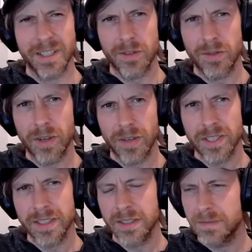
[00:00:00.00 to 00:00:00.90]
75
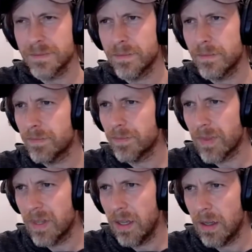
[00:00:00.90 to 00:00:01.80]
cents,
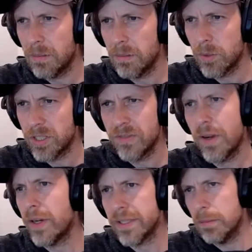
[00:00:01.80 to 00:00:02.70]
which is
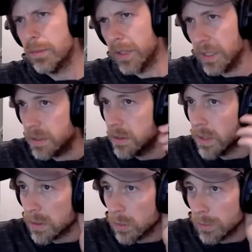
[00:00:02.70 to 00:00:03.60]
very simple and easy. So
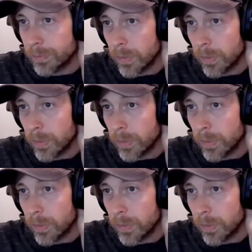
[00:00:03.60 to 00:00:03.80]
that's cool.